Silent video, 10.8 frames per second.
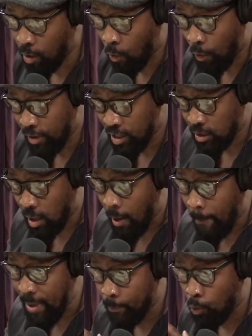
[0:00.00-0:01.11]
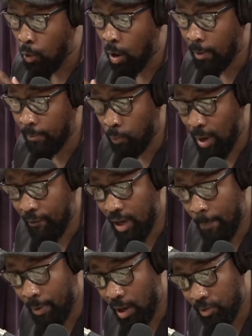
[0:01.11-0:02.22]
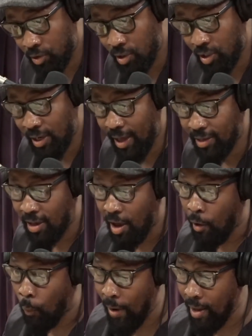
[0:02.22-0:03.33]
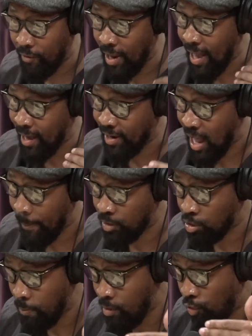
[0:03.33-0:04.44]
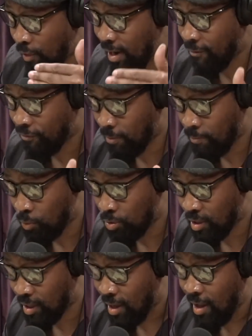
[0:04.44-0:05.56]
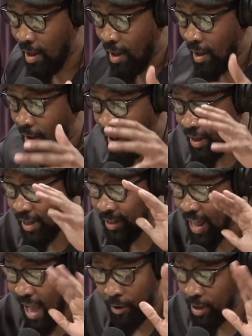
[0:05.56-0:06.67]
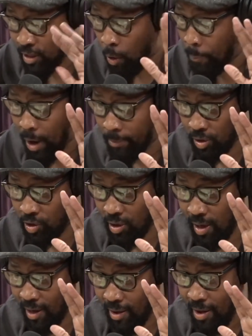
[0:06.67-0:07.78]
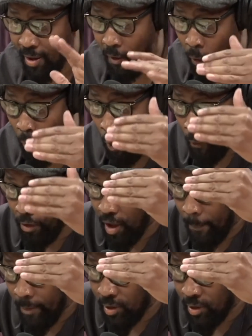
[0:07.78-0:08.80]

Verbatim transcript: all these people who are waiting for their publishing checks, waiting for their economics to be created from music, now there's no publishing check. All the numbers